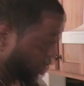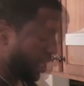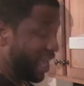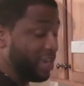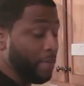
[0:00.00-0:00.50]

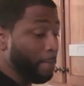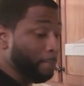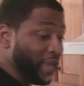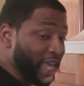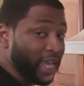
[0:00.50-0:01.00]
and add it
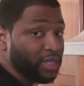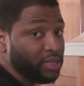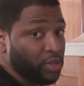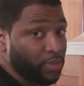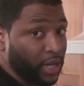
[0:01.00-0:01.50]
back
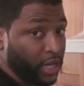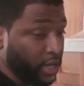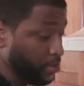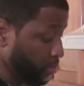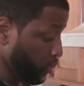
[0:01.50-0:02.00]
to
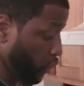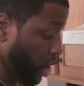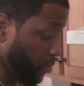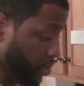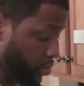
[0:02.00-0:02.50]
my
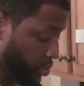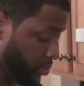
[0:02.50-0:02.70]
cream mixture.